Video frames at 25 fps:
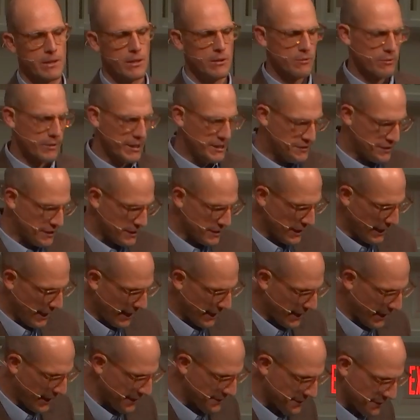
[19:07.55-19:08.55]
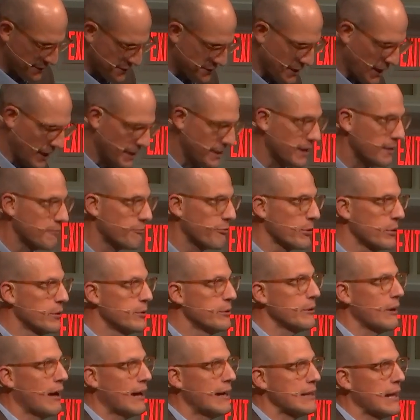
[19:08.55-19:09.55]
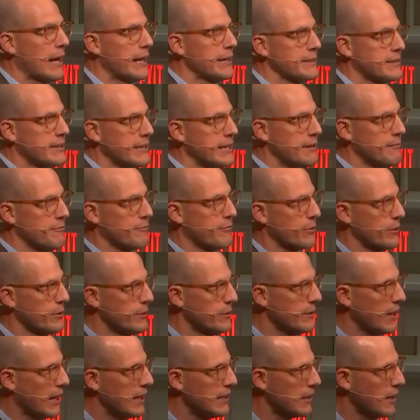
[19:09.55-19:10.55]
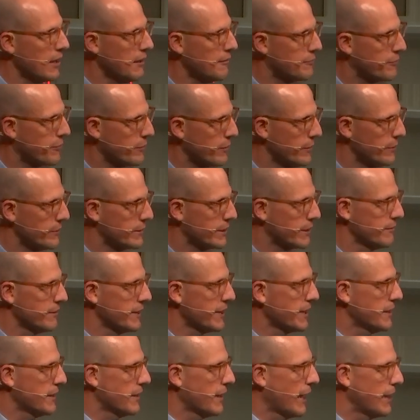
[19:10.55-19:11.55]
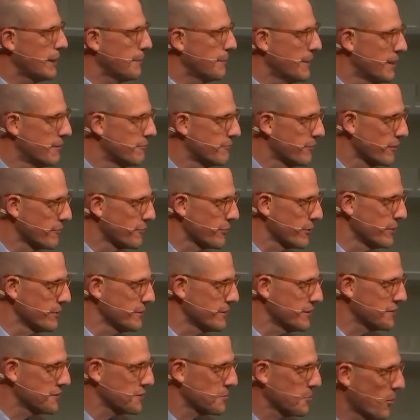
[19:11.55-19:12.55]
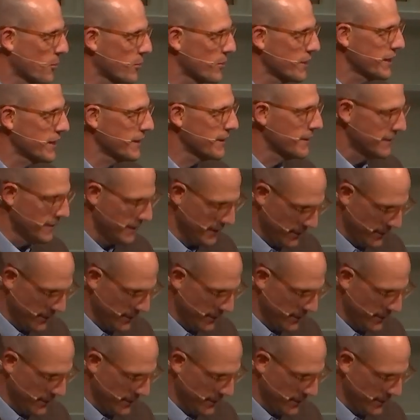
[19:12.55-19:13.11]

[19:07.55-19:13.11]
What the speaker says: Recently, I got to studying fruit. I like to eat fruit. I love fruit. Can we get an amen for fruit this morning?